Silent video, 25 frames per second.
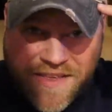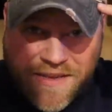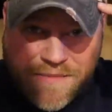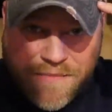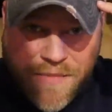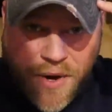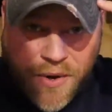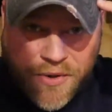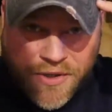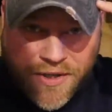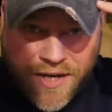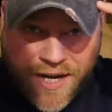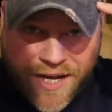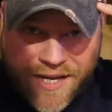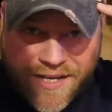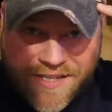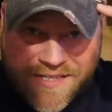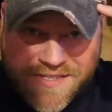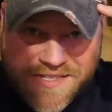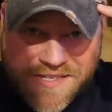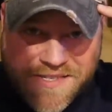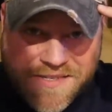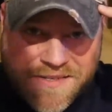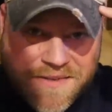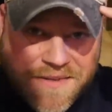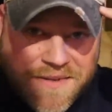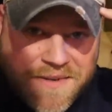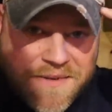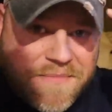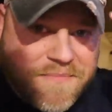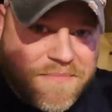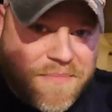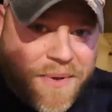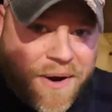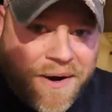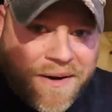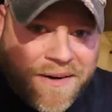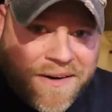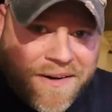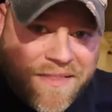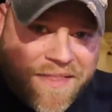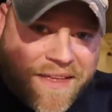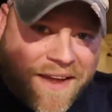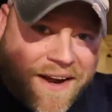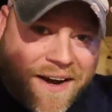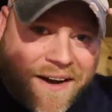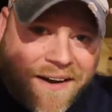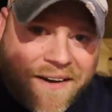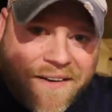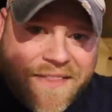the Motorheads bar
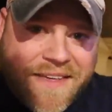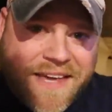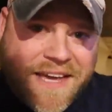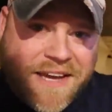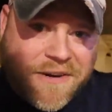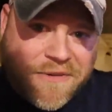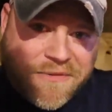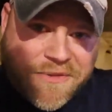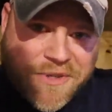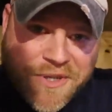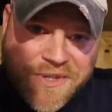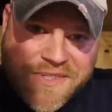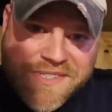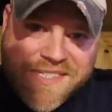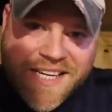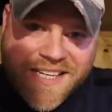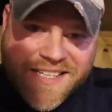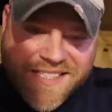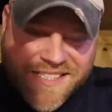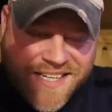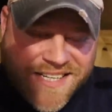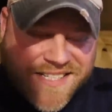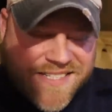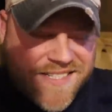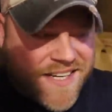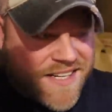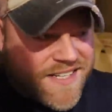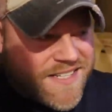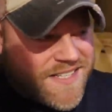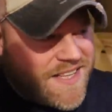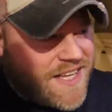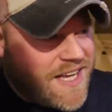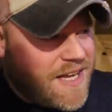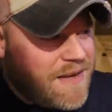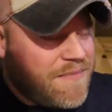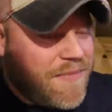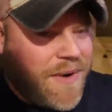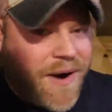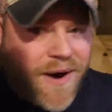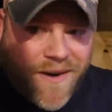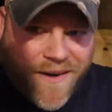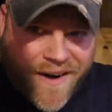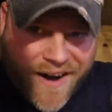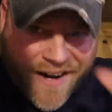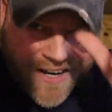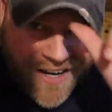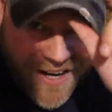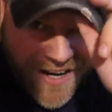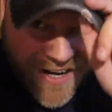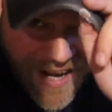there, the Route 66 theme bar,
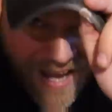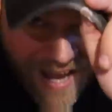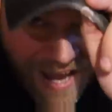I got